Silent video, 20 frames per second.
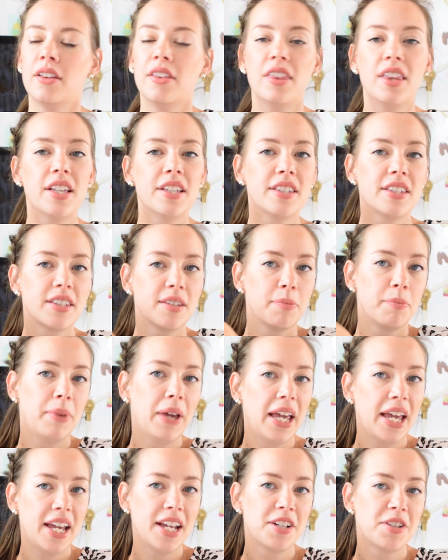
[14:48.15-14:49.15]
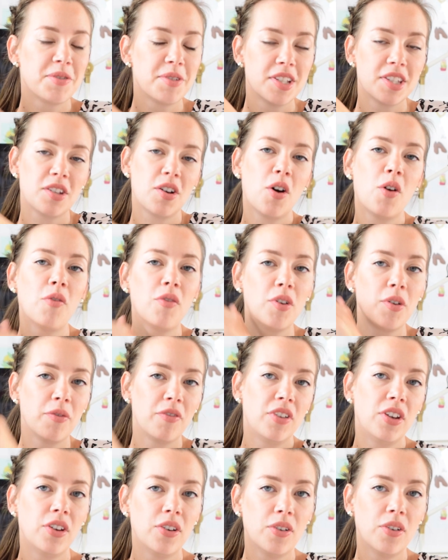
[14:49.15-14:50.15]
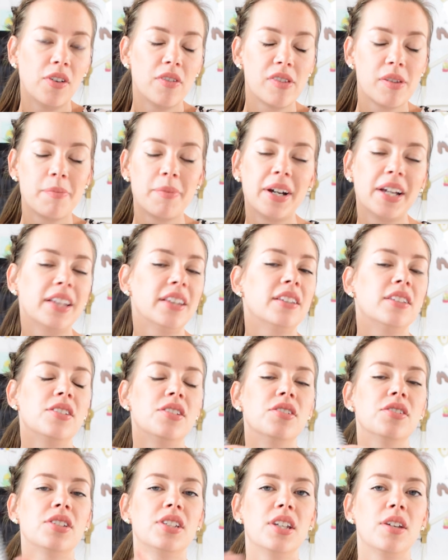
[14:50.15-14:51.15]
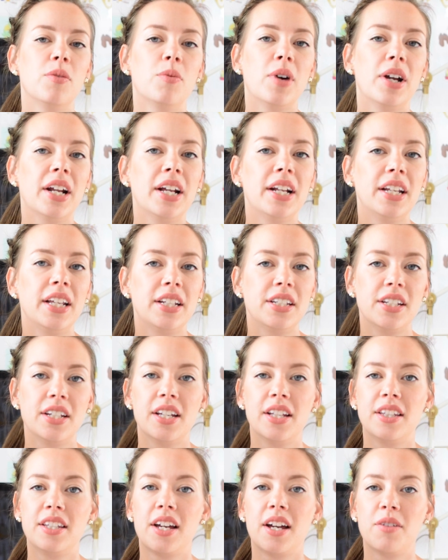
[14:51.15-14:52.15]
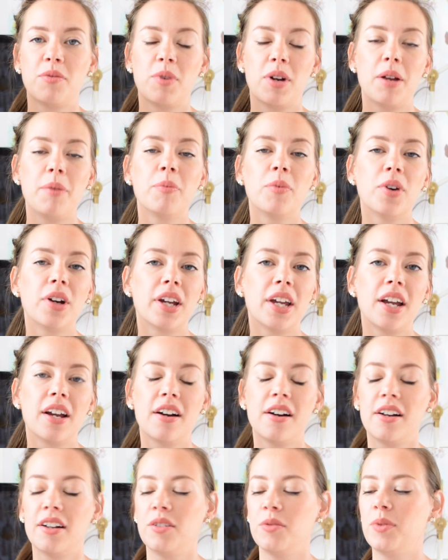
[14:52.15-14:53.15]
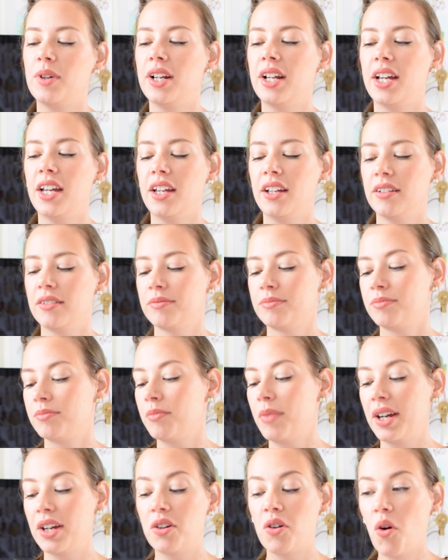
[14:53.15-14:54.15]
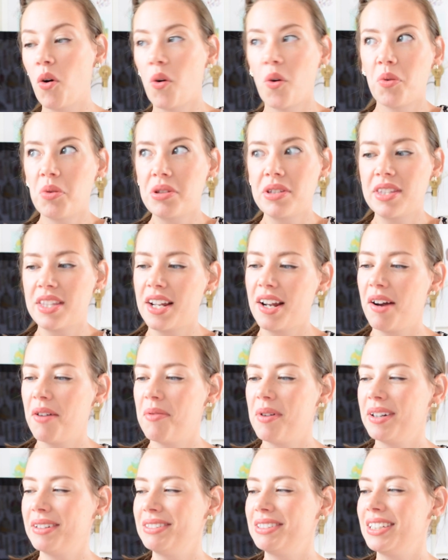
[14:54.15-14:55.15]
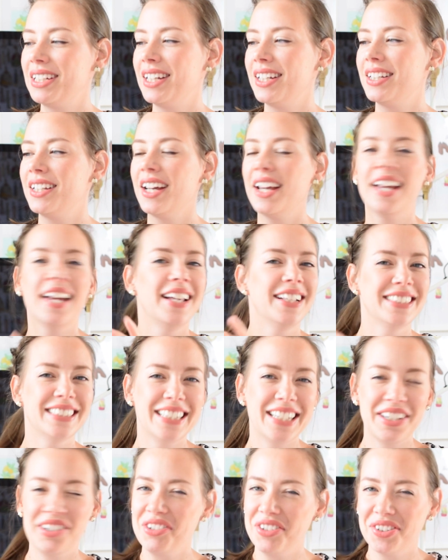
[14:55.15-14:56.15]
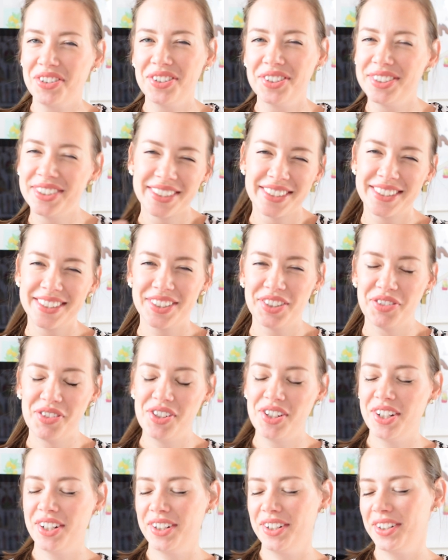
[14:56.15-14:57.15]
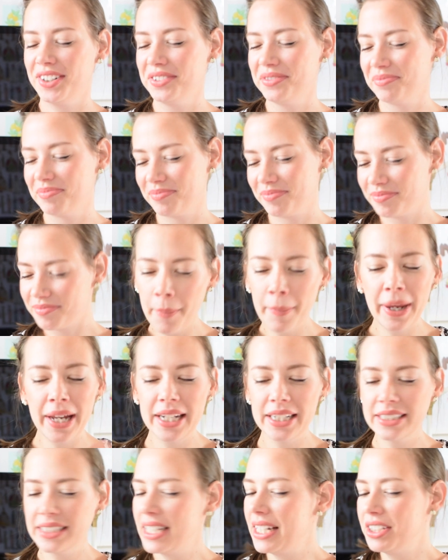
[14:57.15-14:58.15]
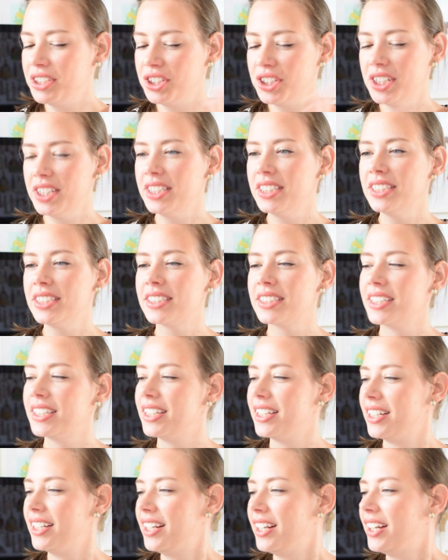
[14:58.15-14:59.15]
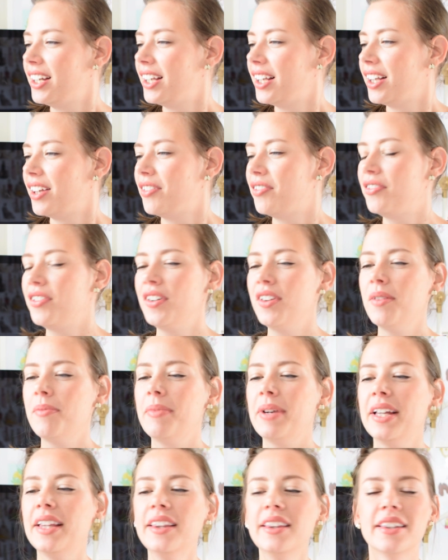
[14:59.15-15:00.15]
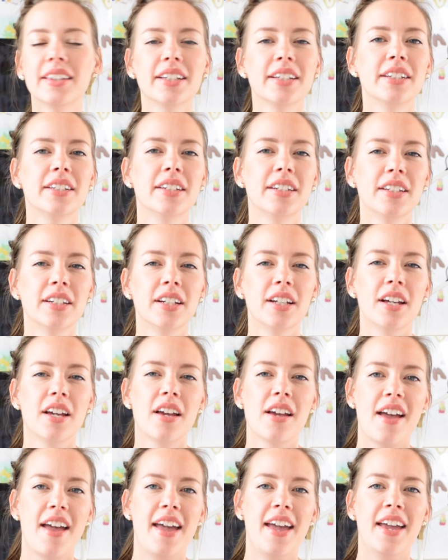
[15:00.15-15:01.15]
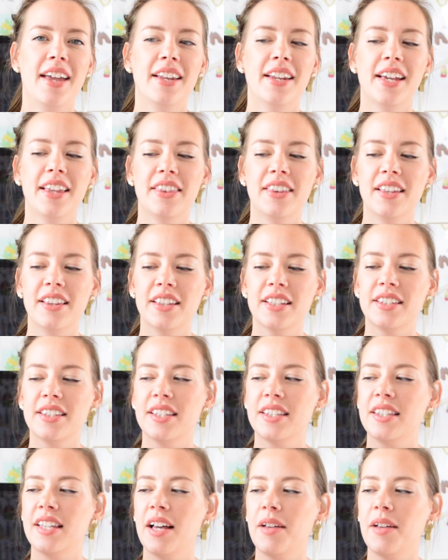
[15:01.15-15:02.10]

this page, this overview of the month, to see what I need to get done, what I'm working on, my goals that I want to get. I hate saying goals, if you didn't know. my intentions for the month, and I think this has